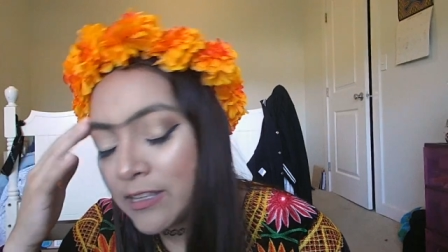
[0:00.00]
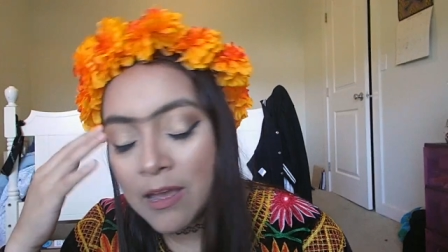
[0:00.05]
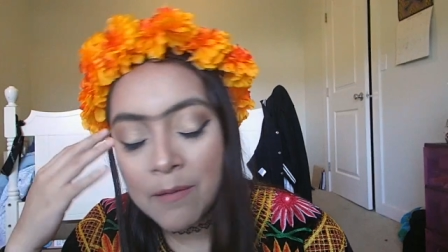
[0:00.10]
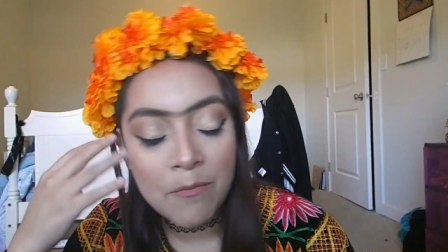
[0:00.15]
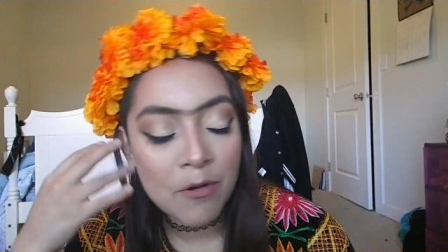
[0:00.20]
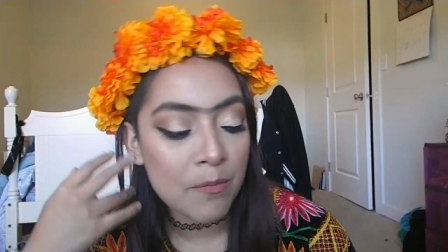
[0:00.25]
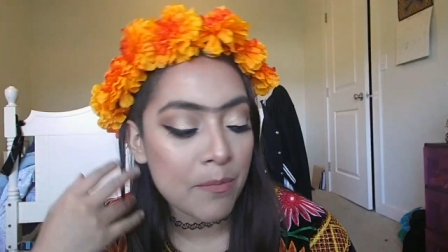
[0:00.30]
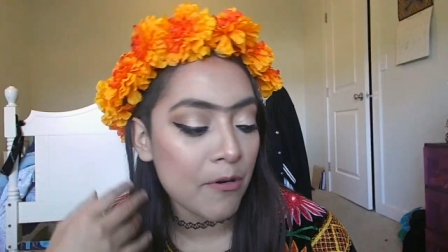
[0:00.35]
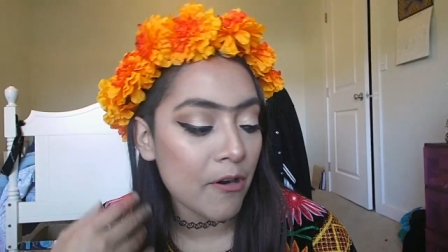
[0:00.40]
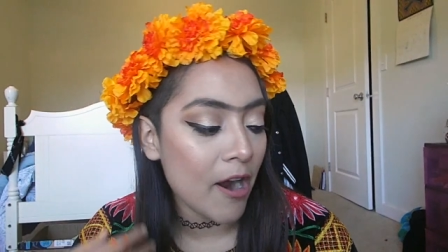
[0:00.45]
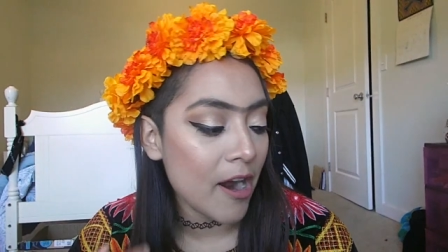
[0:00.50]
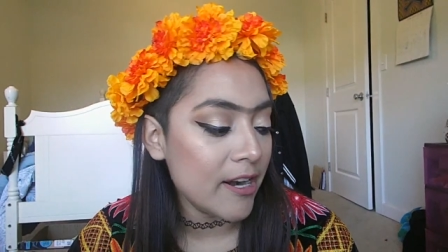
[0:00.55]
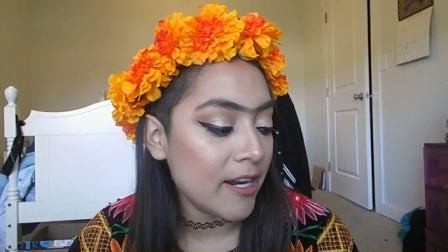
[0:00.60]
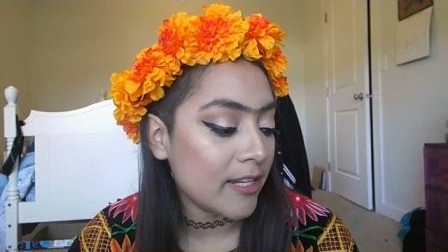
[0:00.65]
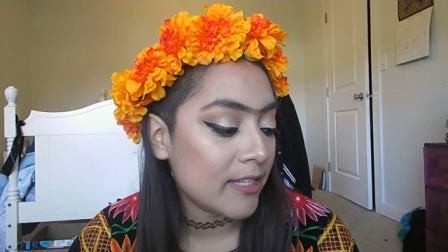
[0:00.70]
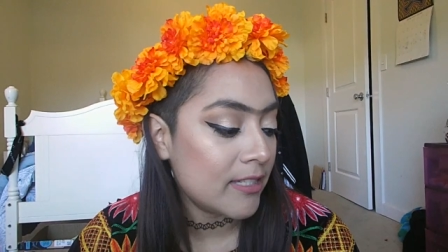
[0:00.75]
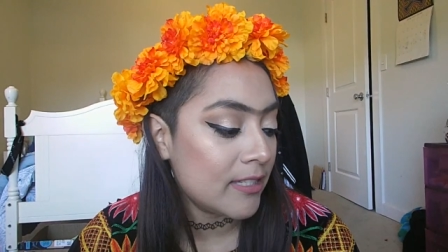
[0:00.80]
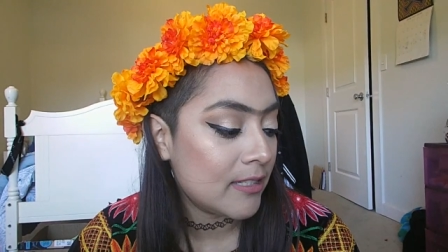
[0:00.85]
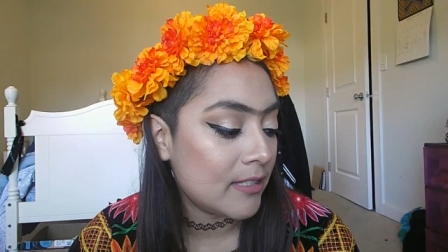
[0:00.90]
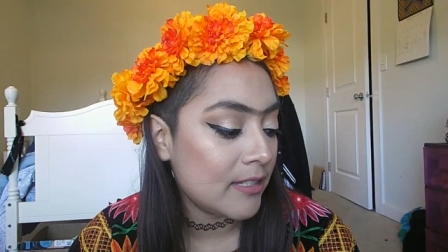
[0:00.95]
lot more
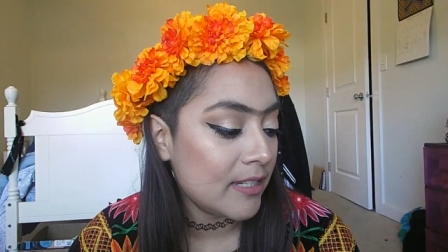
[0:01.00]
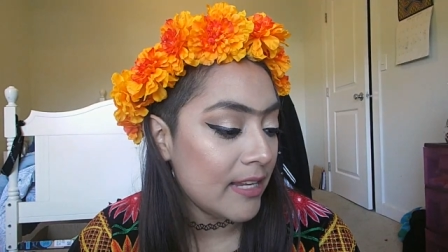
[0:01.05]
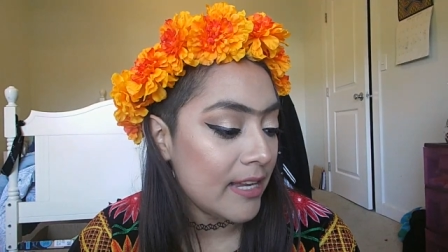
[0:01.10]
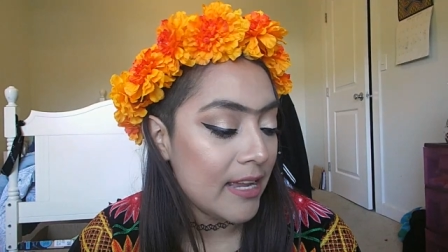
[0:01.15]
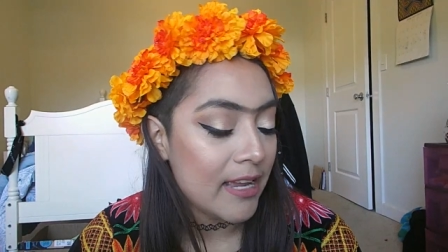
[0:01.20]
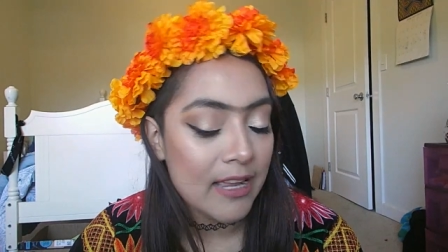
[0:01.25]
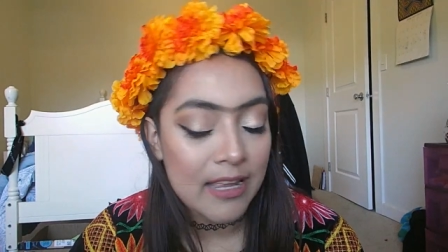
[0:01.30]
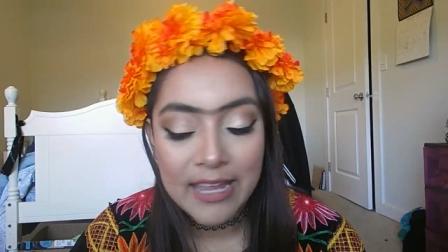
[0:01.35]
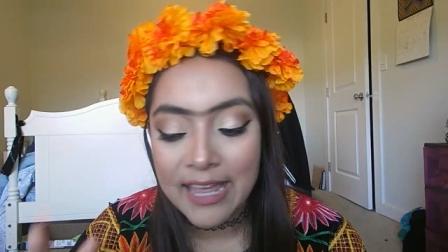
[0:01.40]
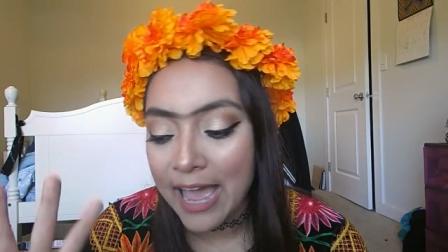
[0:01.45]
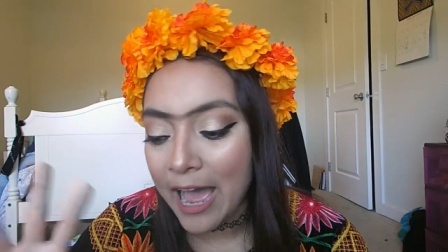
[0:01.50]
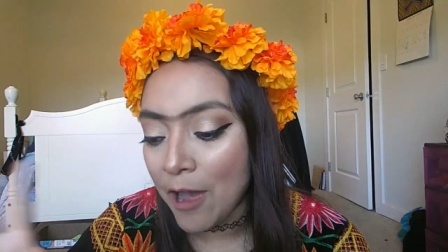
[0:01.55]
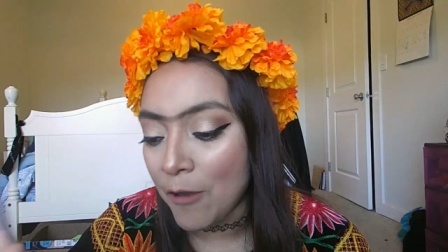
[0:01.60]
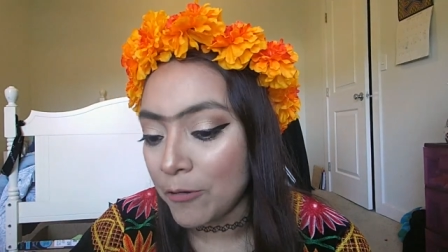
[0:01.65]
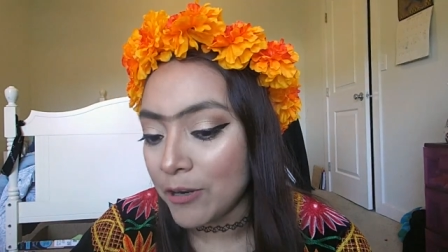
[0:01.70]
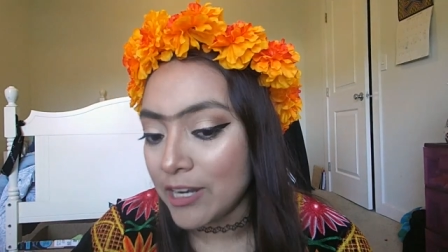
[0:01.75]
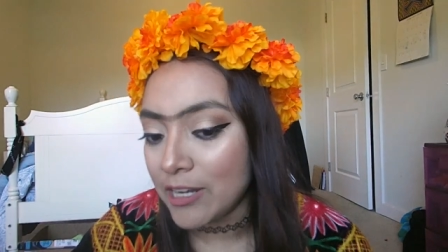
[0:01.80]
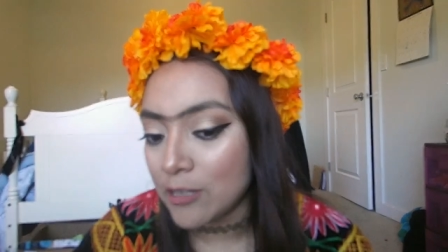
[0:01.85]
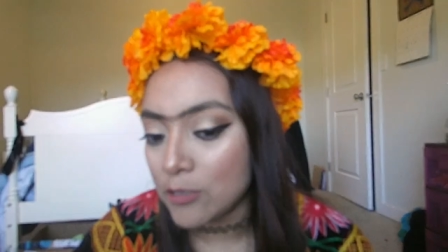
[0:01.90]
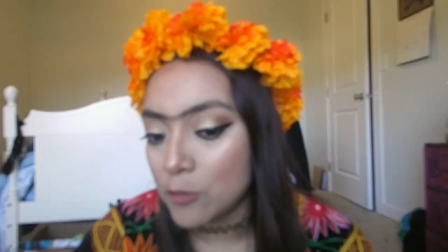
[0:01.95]
products
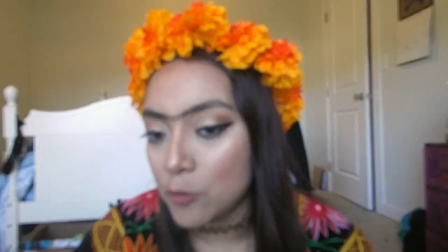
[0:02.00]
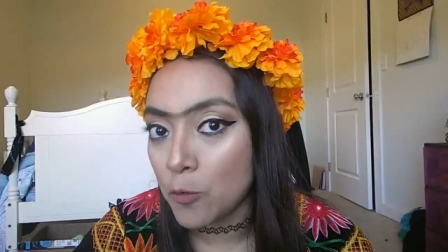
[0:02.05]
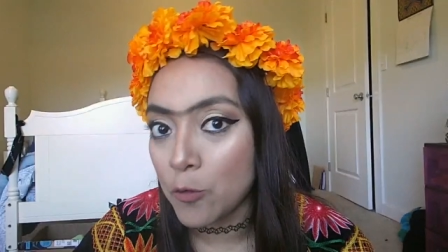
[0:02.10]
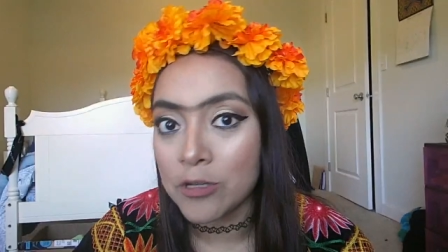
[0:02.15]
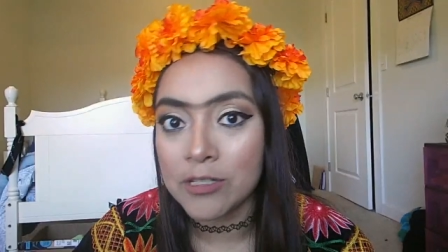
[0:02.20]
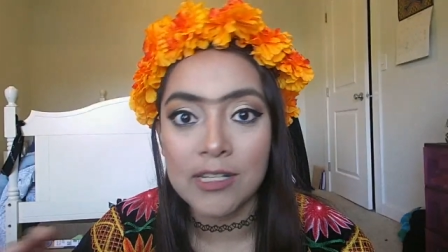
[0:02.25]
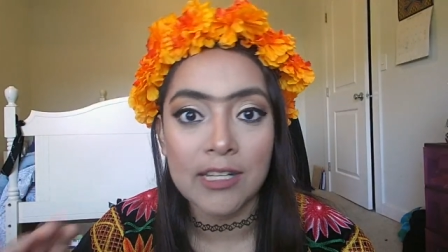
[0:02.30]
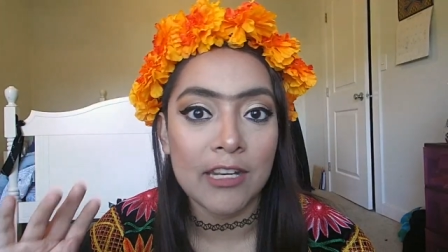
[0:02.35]
out in the stores.